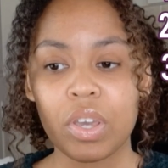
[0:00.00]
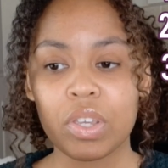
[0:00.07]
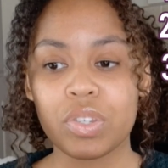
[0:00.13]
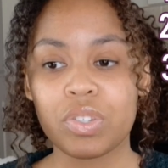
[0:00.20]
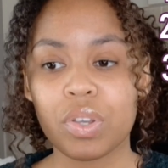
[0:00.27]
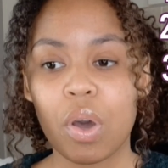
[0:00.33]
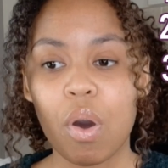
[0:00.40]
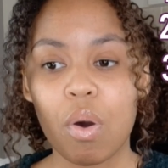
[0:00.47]

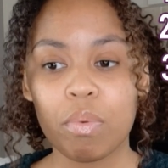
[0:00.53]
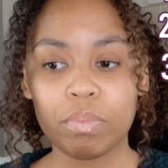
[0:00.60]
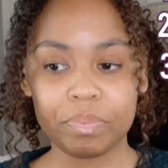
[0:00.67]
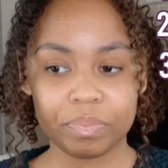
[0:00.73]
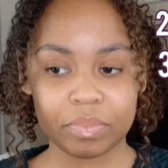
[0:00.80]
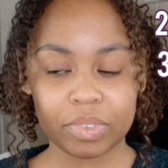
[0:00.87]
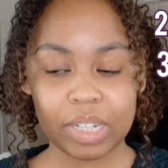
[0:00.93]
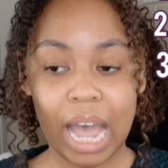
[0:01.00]
So
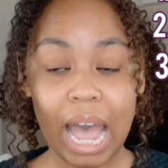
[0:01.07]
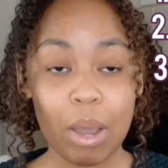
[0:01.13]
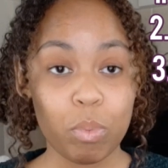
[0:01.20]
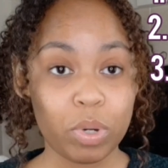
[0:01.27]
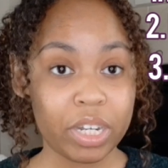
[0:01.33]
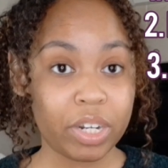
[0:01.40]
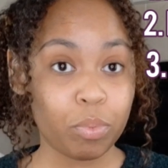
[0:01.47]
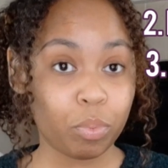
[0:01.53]
I
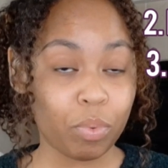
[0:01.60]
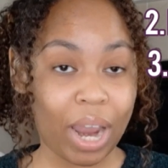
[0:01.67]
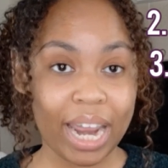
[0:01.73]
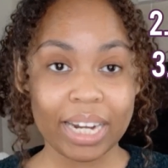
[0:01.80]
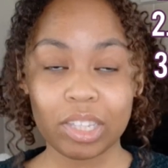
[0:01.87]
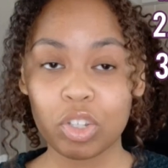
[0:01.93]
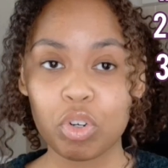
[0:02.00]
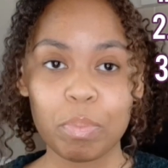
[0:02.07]
would
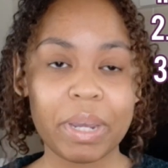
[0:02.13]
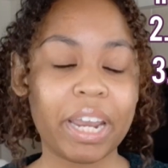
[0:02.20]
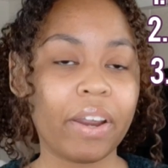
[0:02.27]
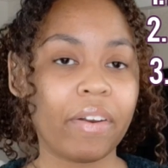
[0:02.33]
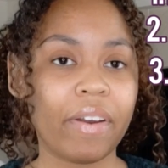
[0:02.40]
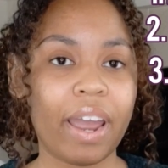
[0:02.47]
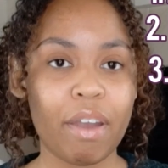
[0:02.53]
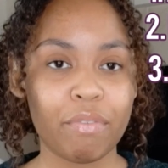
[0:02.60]
write a little
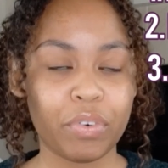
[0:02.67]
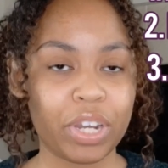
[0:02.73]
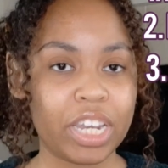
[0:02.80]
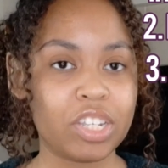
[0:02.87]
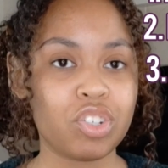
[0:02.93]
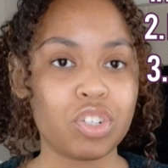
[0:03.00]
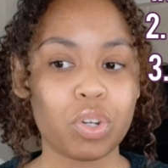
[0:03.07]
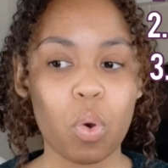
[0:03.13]
paragraph for
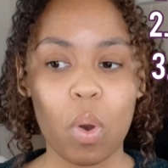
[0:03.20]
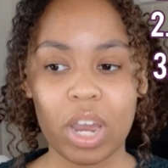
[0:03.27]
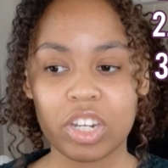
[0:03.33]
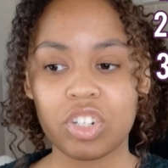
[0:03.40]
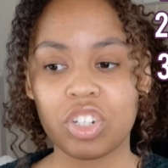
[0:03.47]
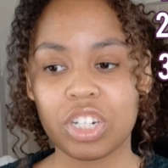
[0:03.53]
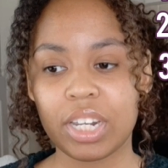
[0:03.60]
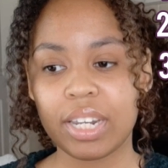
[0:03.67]
each
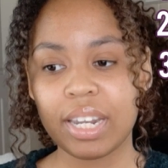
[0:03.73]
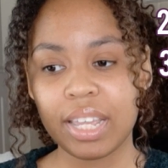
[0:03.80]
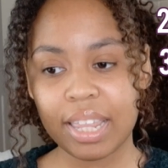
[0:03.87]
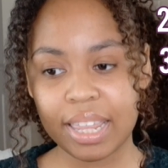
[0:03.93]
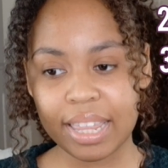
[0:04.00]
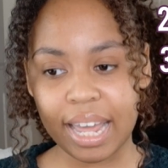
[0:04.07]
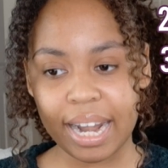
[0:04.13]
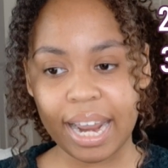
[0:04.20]
question
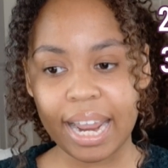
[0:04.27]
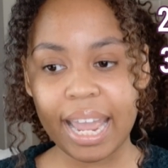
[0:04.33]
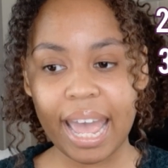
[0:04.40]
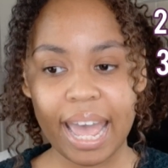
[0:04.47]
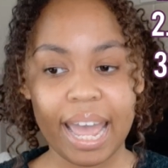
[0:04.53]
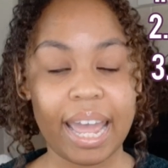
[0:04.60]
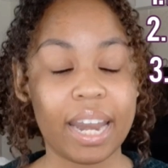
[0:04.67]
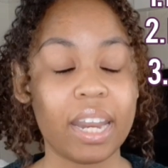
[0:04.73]
that I
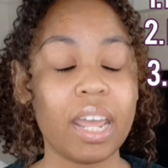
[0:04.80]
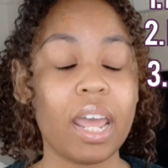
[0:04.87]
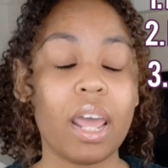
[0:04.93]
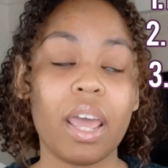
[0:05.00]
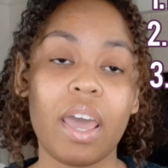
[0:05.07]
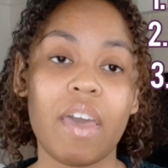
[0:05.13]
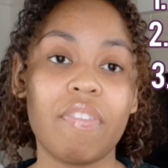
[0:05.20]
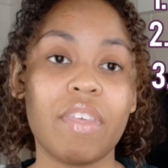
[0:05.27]
had,
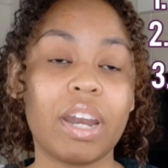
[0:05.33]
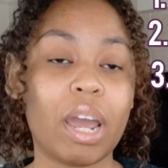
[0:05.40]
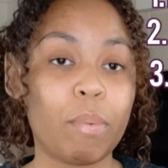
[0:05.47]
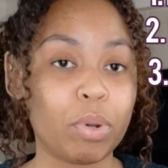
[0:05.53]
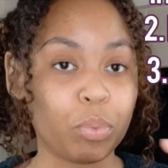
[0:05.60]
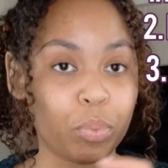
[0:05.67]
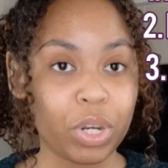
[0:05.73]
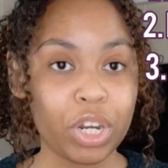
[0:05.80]
and then I
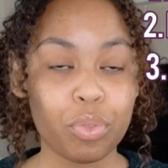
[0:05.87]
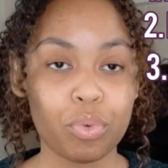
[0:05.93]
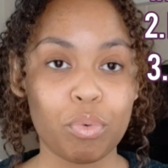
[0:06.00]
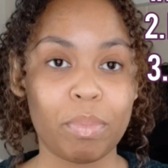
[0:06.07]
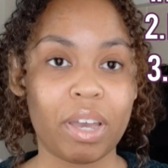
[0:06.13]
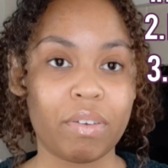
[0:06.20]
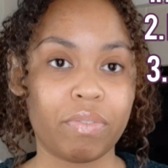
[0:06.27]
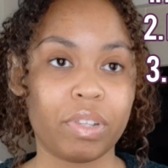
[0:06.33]
would read
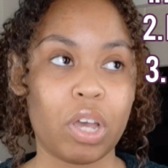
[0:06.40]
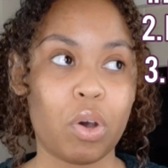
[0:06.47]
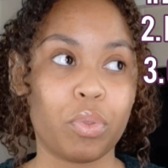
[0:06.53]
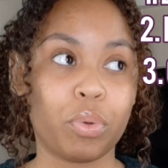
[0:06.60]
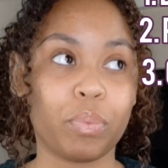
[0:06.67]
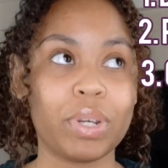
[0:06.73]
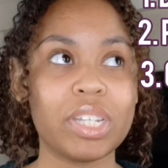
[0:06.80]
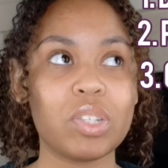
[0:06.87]
through my flow.
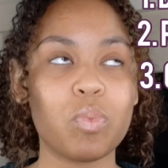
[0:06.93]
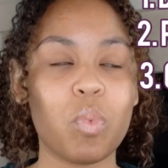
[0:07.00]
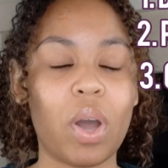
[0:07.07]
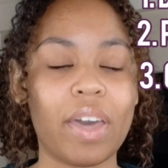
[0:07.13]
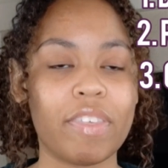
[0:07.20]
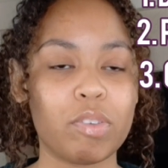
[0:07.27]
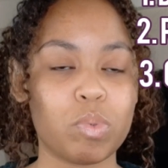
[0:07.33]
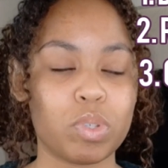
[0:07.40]
The reason
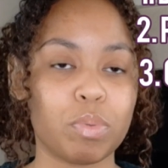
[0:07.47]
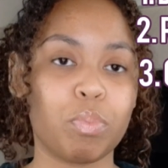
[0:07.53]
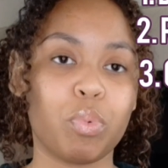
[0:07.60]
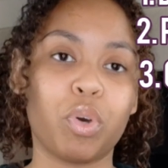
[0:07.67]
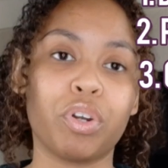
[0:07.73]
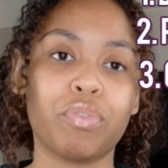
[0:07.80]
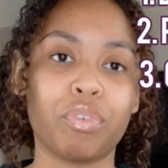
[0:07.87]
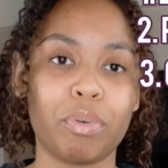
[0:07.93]
why this was
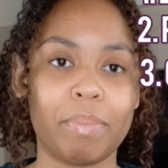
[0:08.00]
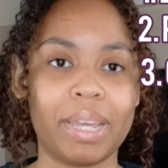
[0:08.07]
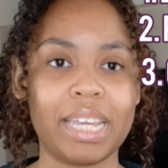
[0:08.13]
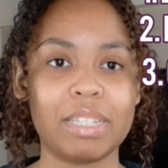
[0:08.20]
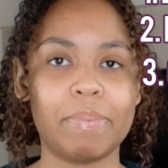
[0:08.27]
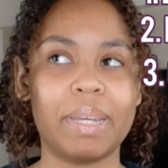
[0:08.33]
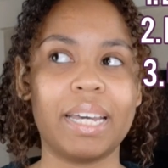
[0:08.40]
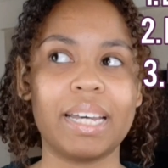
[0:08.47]
important for me
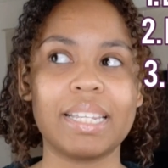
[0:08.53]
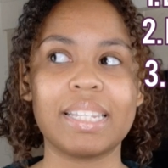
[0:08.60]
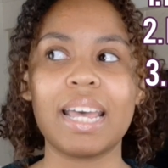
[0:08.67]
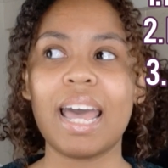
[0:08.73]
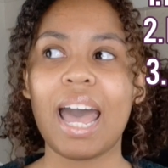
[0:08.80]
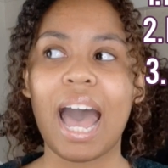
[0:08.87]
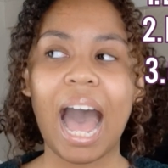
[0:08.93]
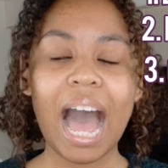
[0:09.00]
is because
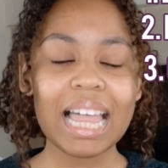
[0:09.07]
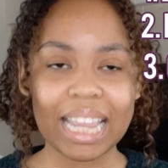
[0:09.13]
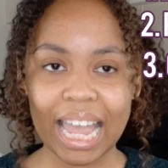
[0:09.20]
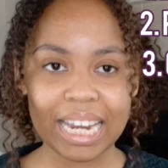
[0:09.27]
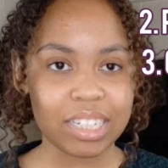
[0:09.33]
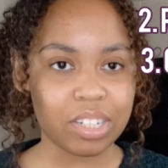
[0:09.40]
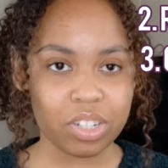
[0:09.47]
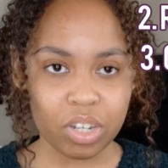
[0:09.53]
I
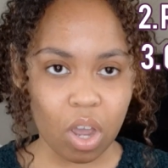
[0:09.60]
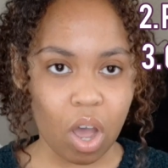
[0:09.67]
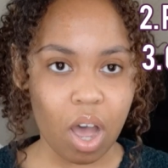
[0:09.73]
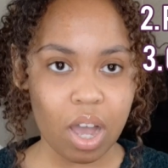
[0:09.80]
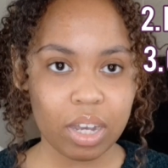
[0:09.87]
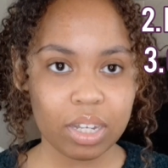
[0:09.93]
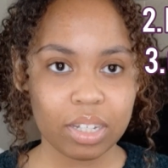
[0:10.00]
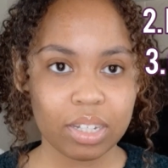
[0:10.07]
like to
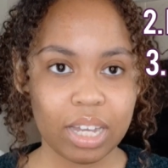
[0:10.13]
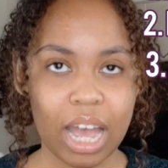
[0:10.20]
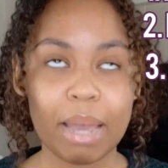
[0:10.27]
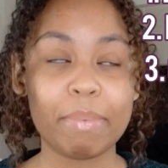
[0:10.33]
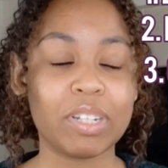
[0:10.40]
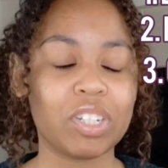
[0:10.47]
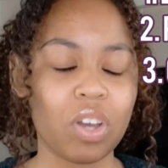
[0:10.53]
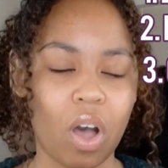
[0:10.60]
talk.
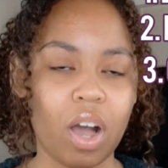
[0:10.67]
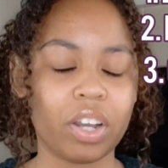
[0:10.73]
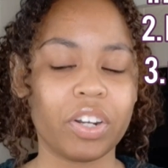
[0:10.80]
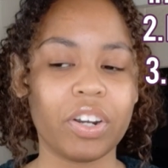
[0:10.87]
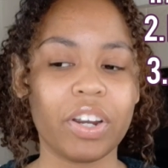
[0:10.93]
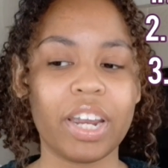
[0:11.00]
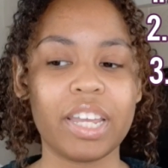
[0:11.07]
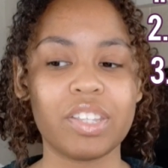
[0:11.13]
I'm a
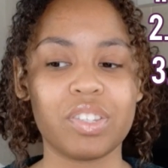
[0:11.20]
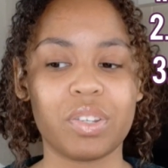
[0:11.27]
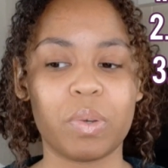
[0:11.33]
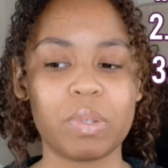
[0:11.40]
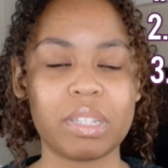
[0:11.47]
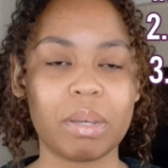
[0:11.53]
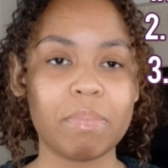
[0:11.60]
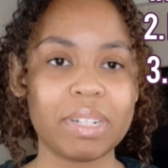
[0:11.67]
talker, and so
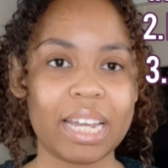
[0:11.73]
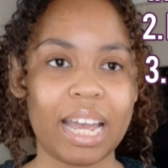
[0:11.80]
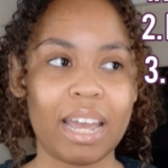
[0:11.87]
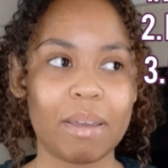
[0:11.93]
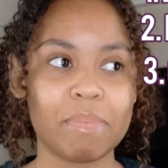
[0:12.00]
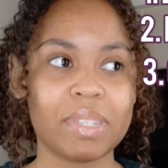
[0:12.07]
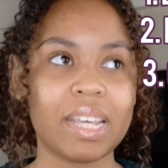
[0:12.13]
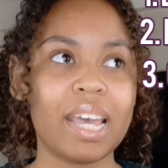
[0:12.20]

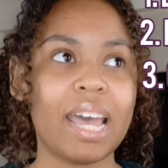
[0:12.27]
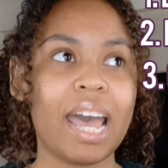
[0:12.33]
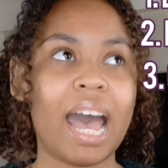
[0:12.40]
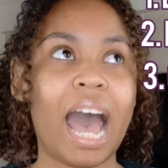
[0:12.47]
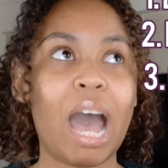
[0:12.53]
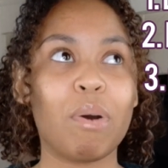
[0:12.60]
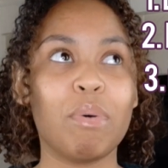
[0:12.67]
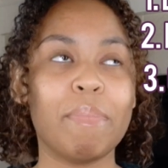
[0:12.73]
sometimes
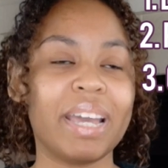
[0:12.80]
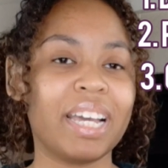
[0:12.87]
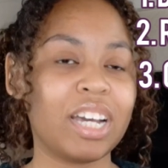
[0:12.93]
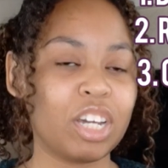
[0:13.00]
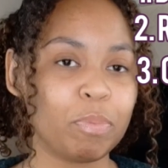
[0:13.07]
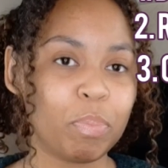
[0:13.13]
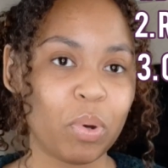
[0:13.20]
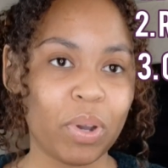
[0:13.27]
I will make a
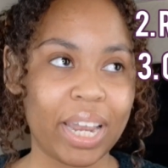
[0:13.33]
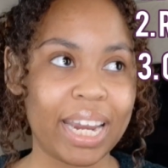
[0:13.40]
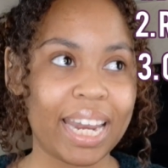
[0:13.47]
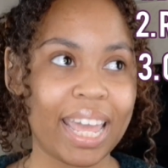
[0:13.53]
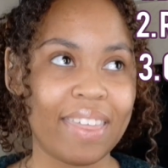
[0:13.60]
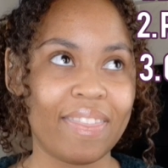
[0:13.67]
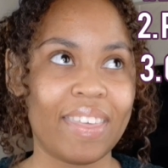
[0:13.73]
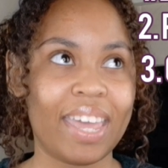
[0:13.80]
good point
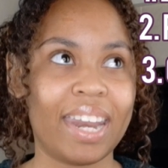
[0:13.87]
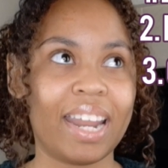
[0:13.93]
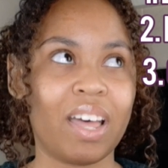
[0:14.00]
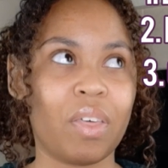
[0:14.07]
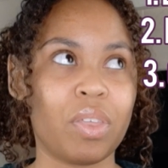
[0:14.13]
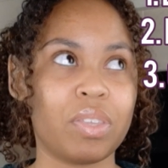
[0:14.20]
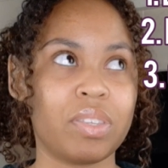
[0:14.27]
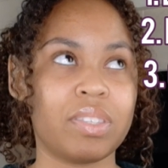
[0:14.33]
and then
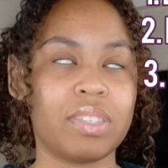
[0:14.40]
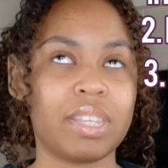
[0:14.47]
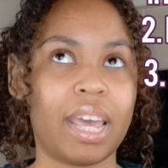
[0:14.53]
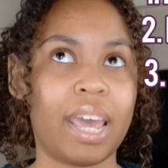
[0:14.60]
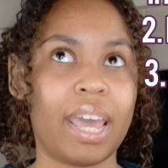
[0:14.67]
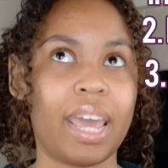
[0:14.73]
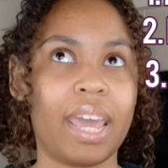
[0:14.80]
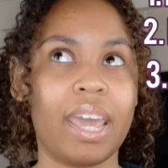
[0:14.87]
I'll
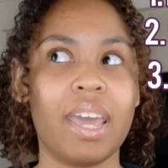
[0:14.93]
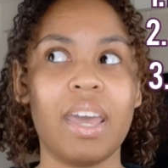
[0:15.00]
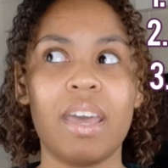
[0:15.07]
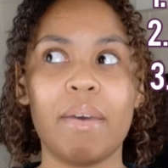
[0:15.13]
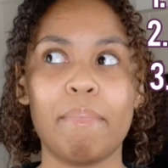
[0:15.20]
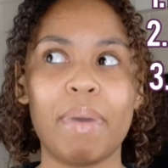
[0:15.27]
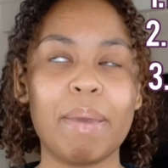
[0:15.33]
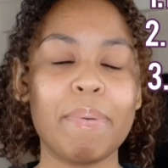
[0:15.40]
say,
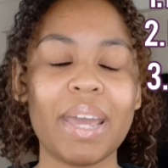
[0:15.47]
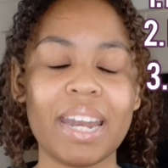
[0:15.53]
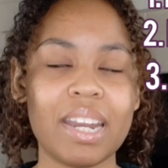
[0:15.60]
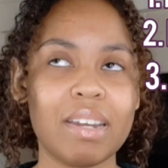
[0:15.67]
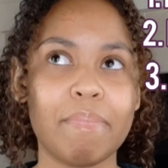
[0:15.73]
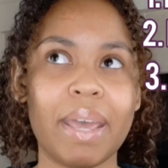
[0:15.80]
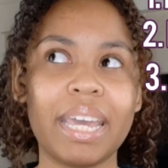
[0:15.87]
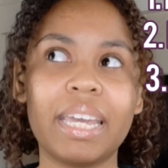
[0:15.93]
maybe I
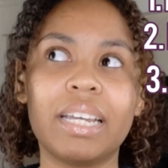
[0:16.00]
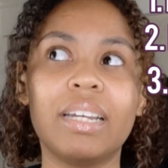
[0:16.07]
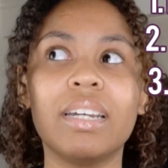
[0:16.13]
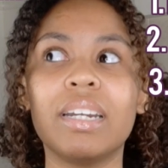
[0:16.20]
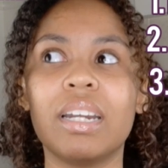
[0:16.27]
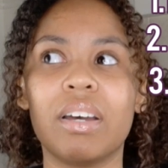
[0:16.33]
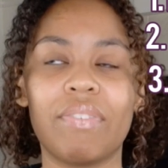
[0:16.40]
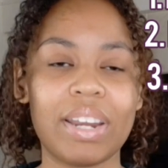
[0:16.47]
didn't make it
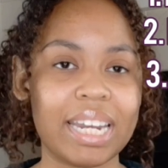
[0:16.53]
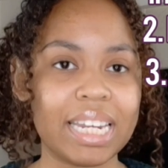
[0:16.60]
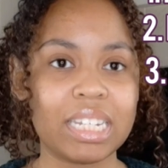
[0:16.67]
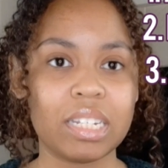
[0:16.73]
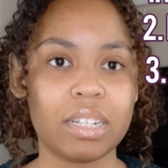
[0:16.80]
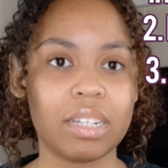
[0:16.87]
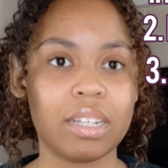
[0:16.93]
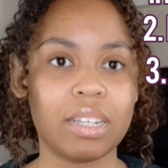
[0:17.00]
good enough. I need
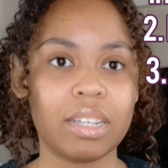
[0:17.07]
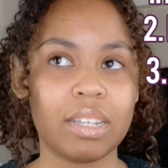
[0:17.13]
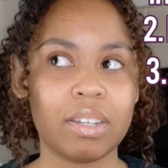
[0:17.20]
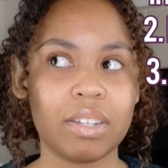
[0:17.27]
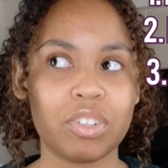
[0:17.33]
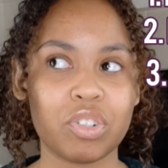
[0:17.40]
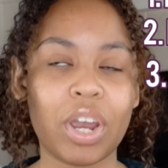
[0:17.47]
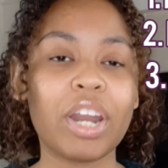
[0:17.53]
to
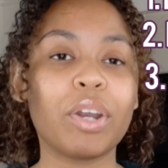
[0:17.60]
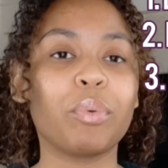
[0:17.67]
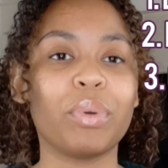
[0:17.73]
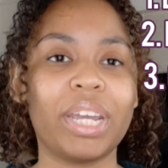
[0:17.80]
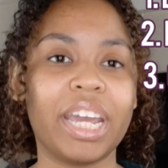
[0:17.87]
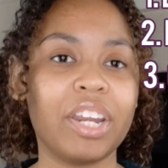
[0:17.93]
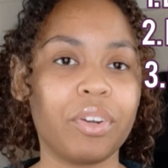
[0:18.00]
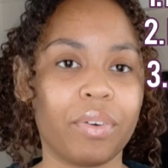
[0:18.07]
try to
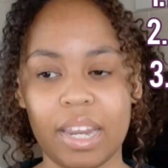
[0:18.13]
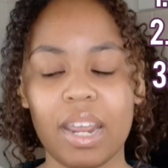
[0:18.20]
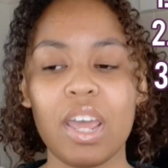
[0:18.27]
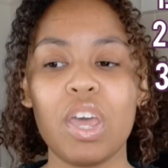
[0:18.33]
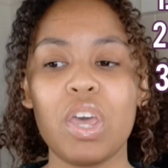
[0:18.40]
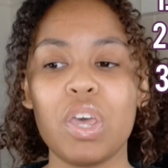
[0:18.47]
reiterate.